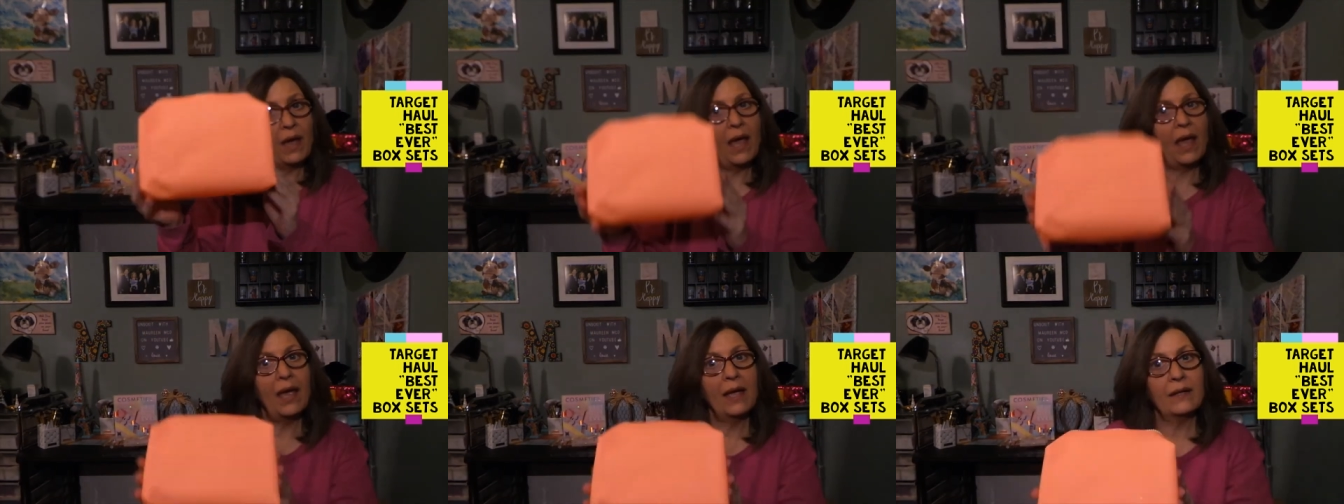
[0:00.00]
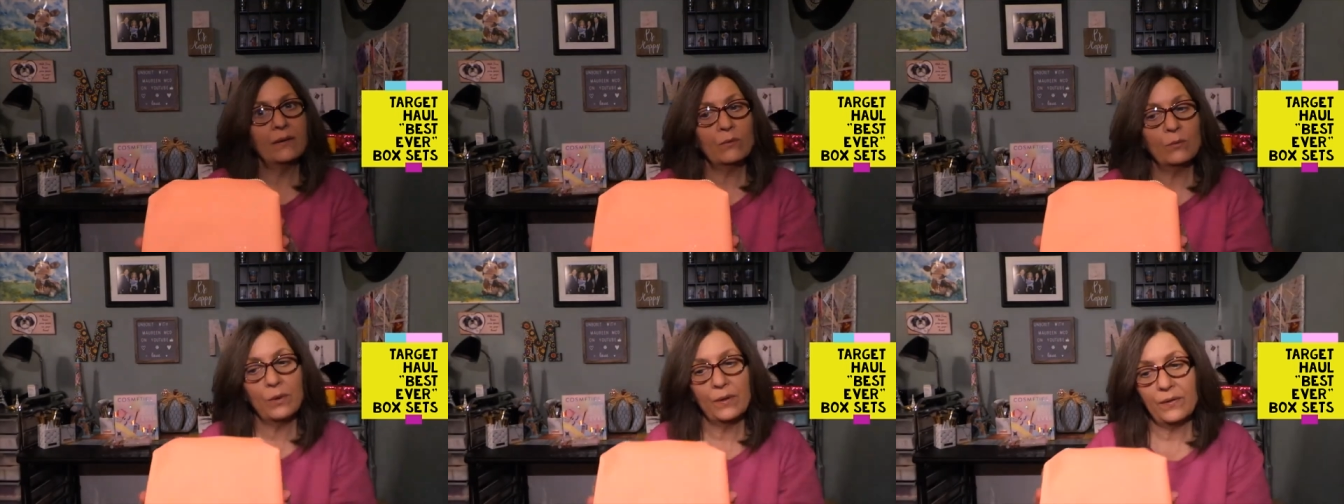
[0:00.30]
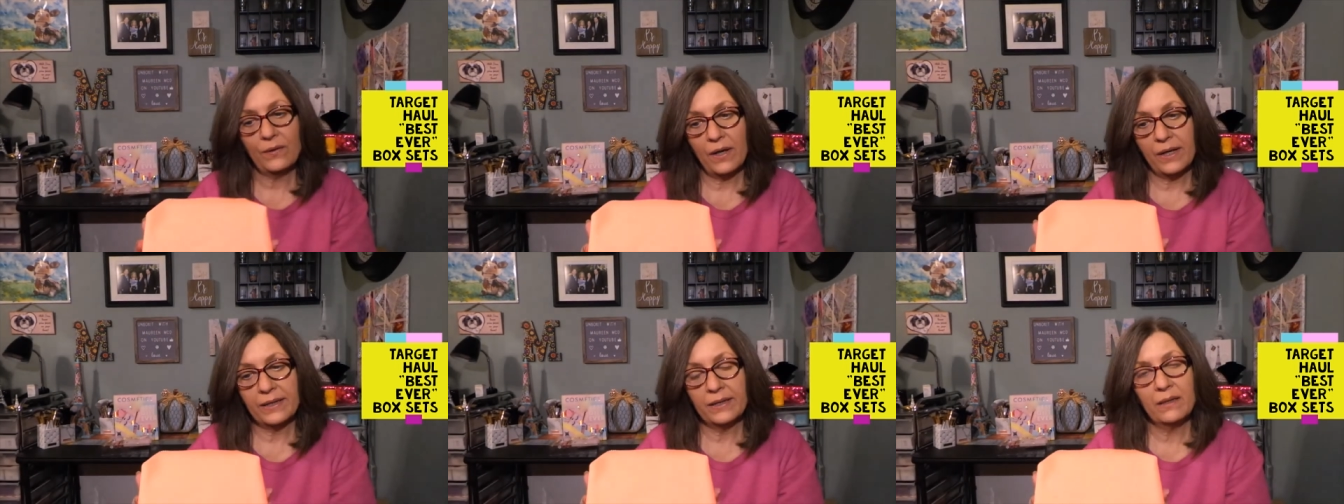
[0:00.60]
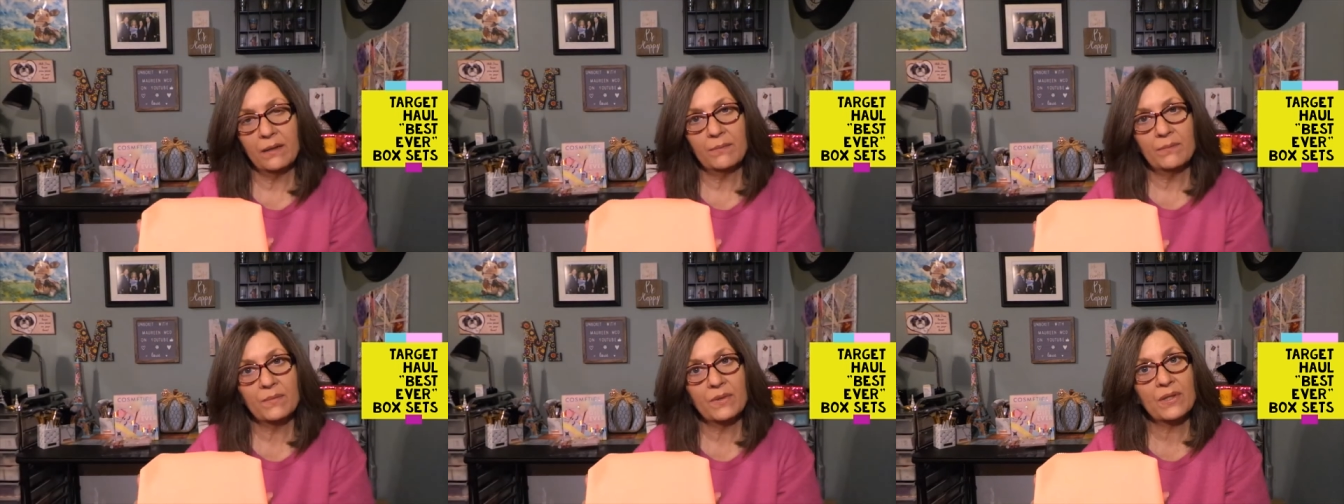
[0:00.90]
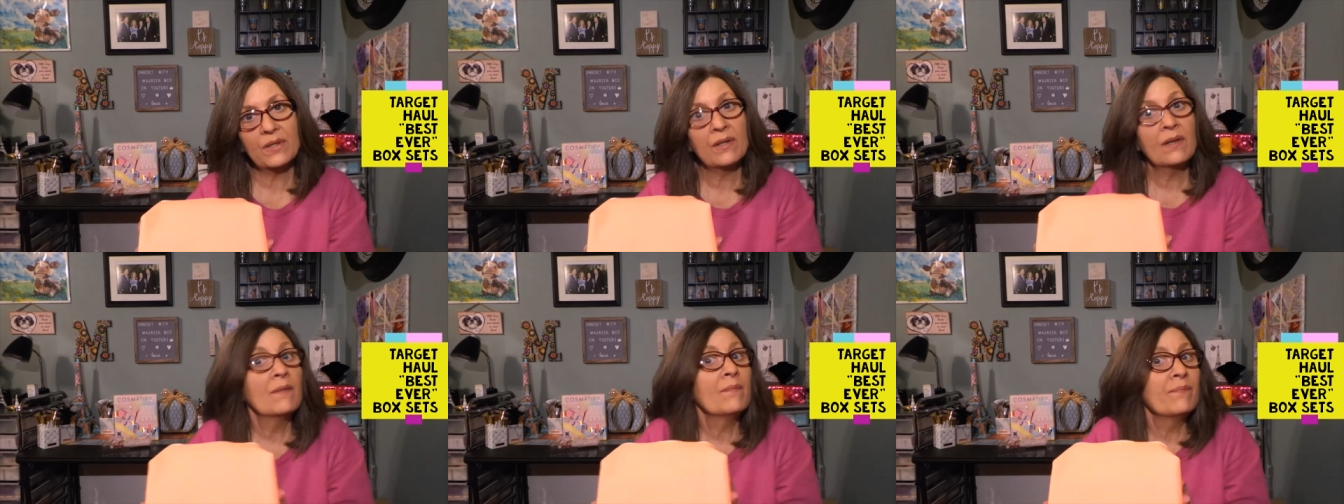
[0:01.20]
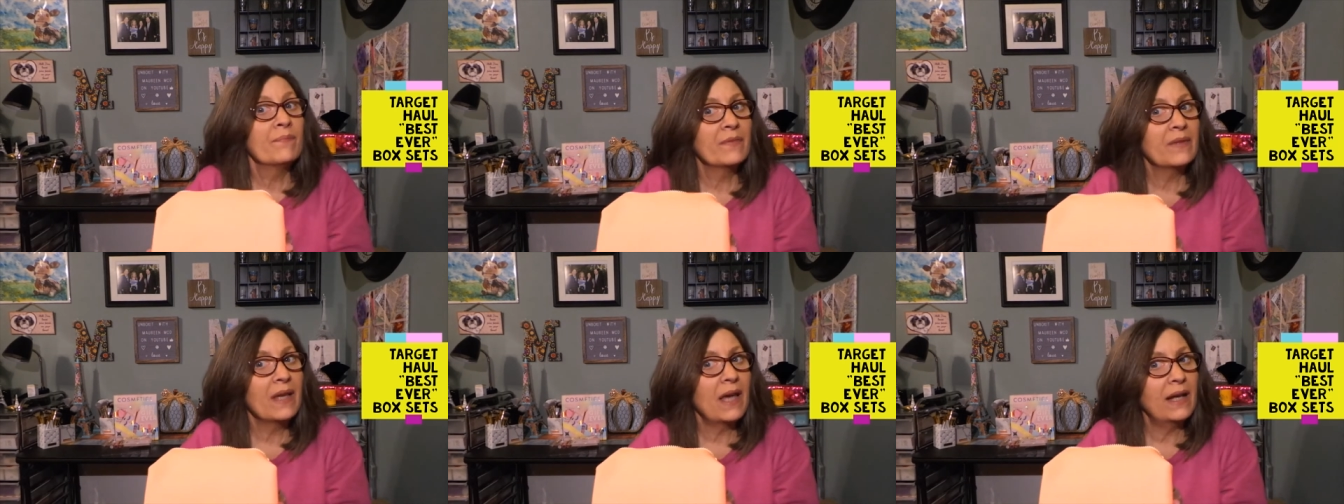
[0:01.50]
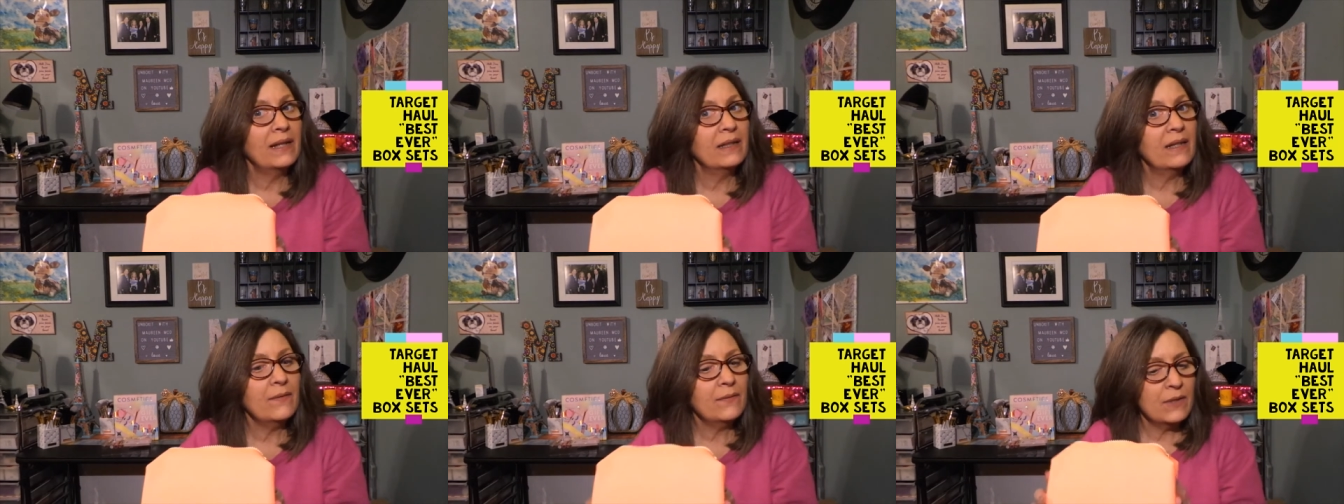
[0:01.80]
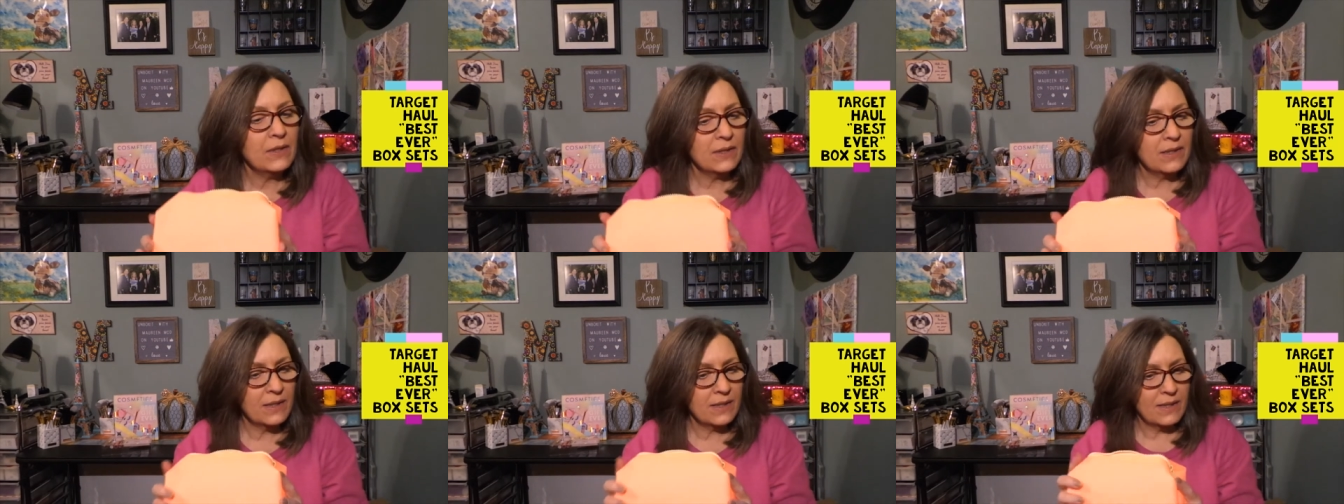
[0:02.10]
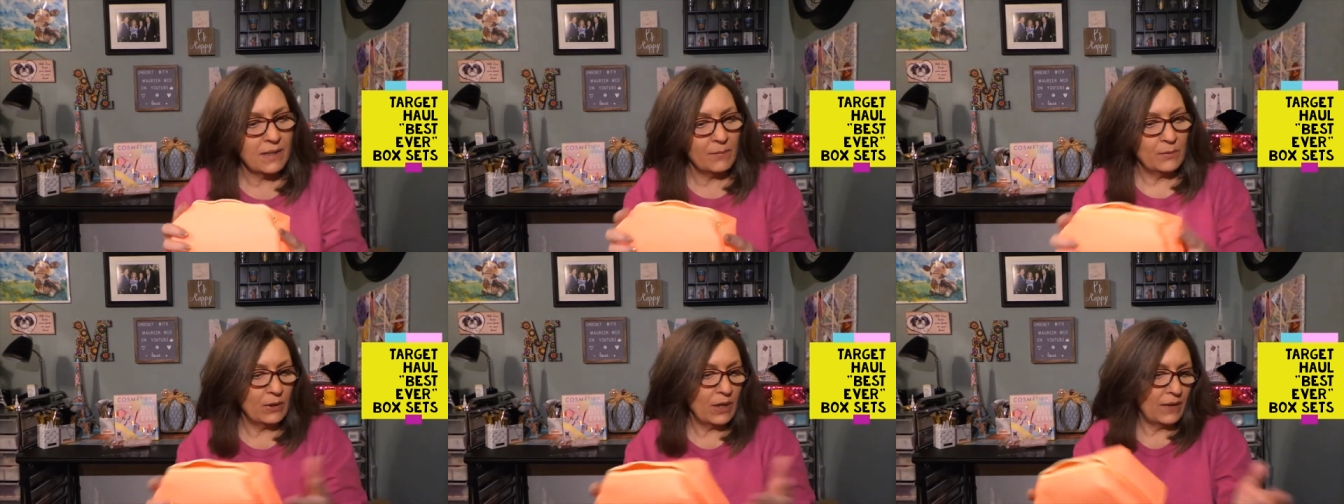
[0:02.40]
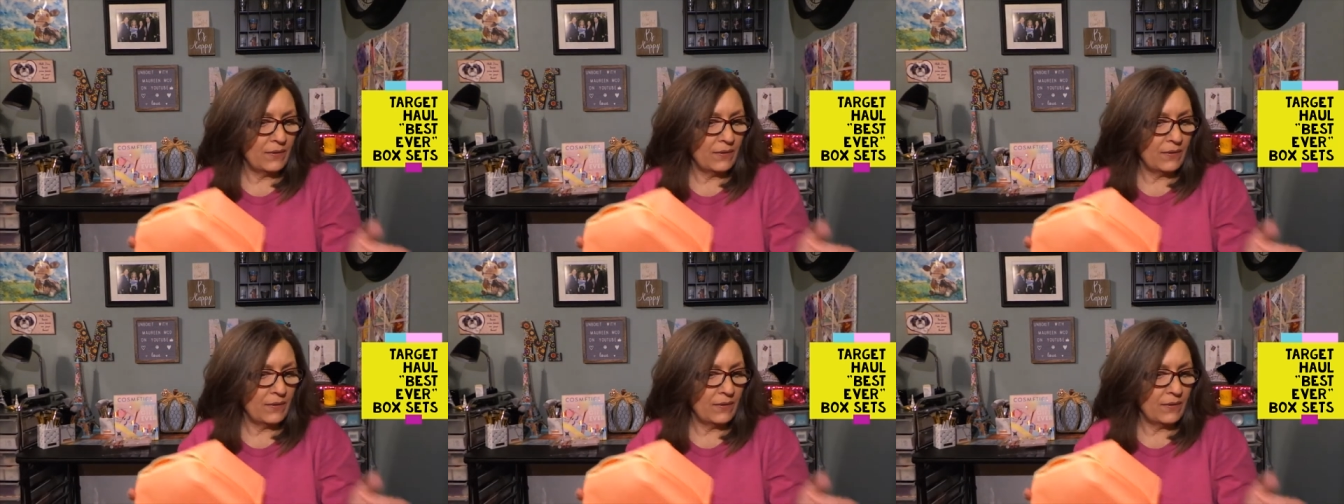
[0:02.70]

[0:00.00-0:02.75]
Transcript: and with items and gift it to someone.